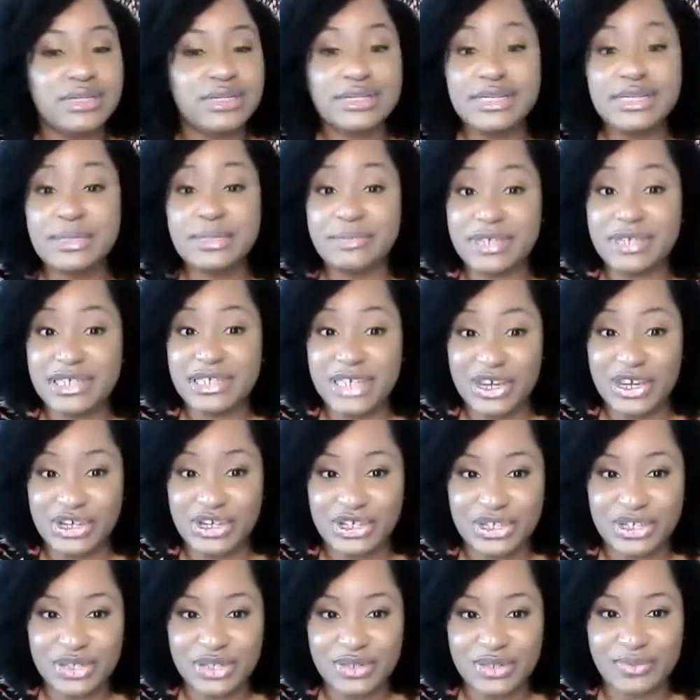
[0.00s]

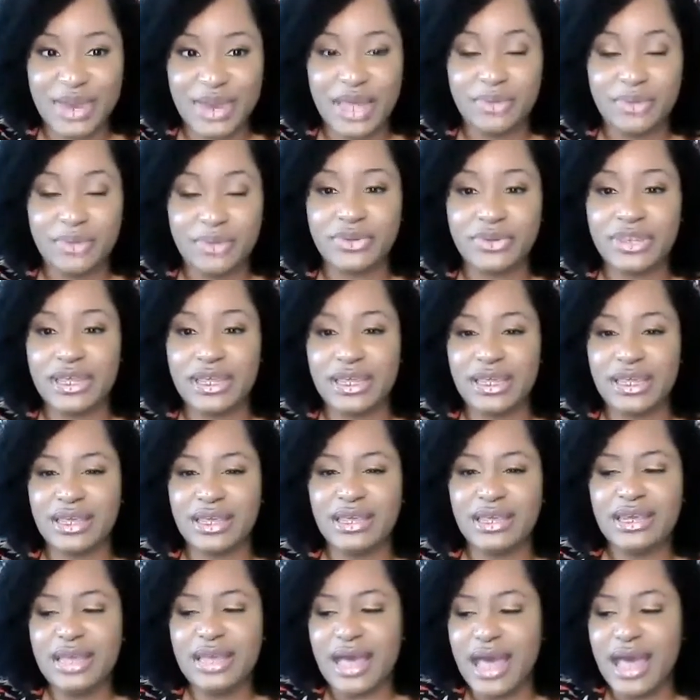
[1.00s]
limitations, right? We're thinking,
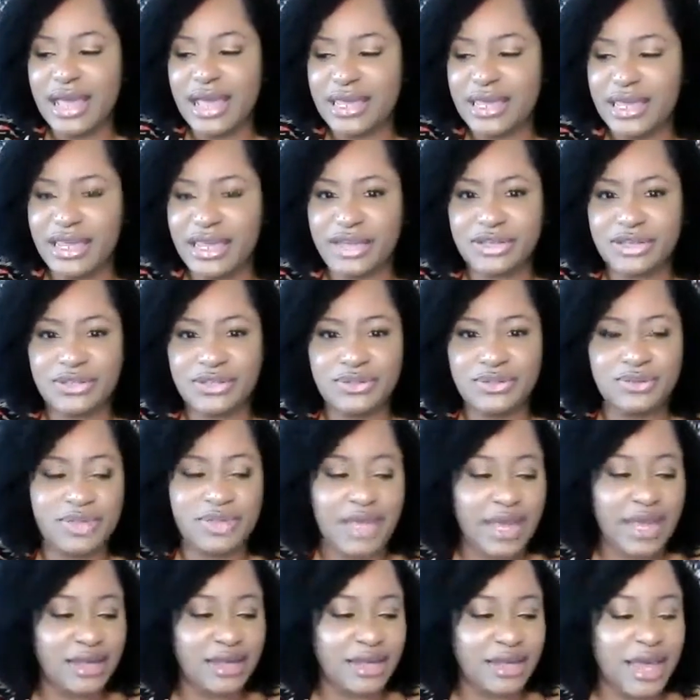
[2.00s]
I can't do
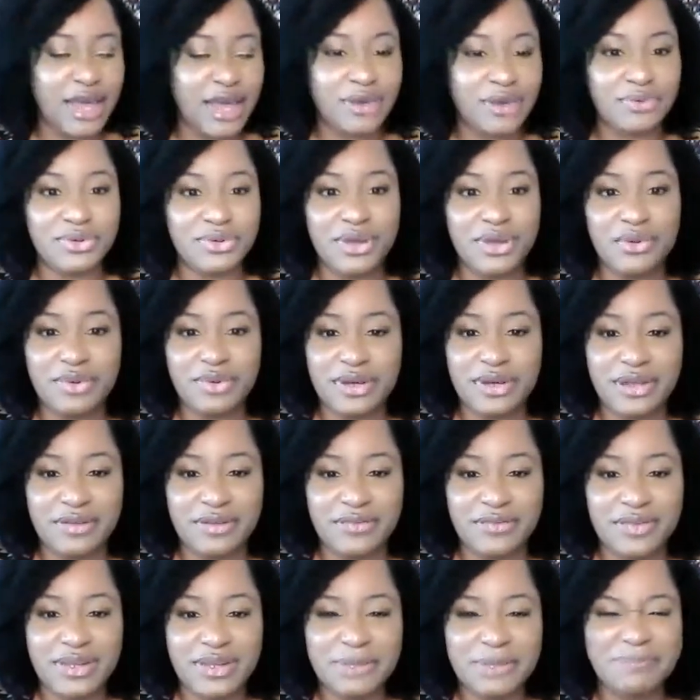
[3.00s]
that. I don't know
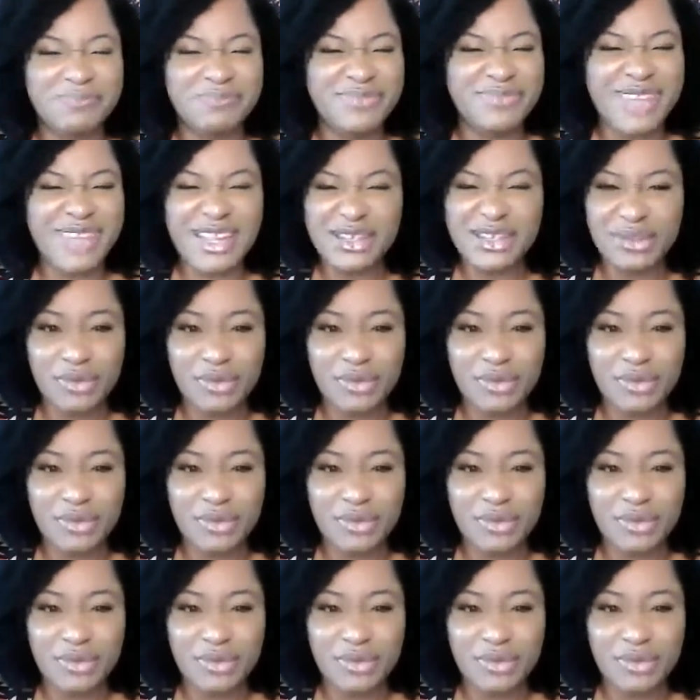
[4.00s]
enough. That's